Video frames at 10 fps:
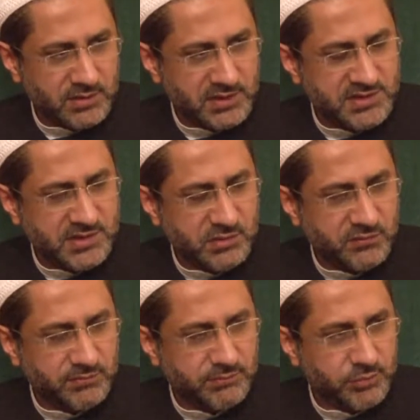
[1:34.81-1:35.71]
Instead
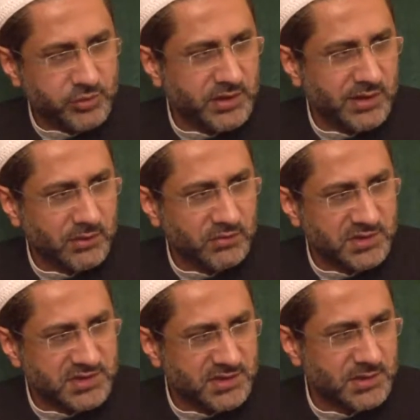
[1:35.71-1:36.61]
of putting out the
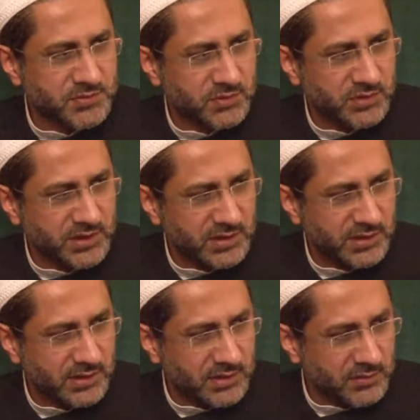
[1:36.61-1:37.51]
stubs on the
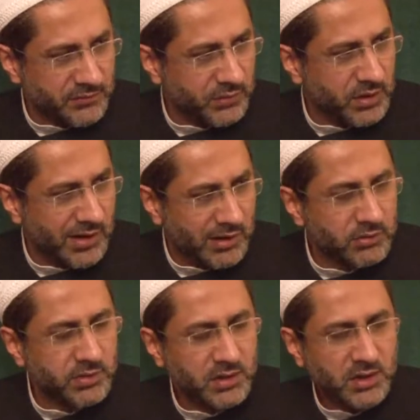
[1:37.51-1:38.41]

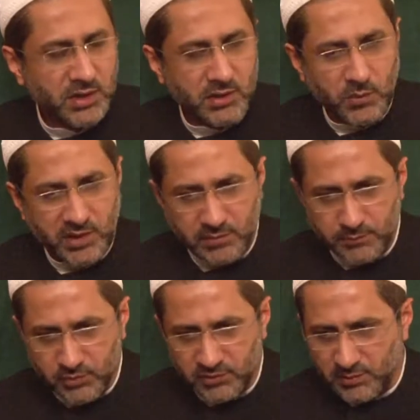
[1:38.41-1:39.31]
ground, we can
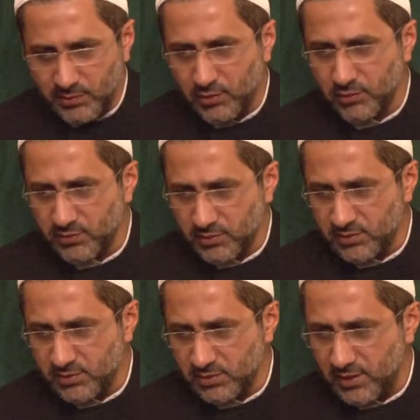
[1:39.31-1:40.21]
put them out
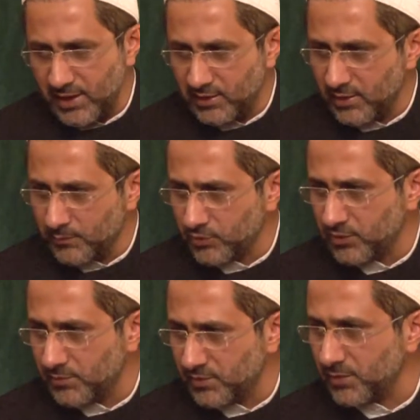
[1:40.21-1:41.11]
and then put
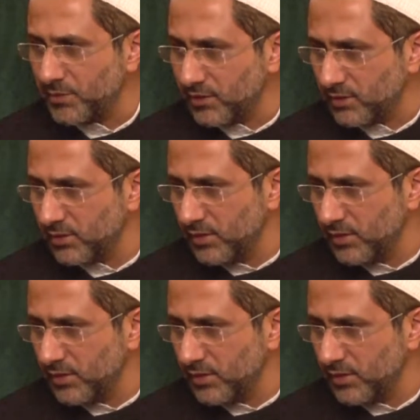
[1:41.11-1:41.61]
them in the bin.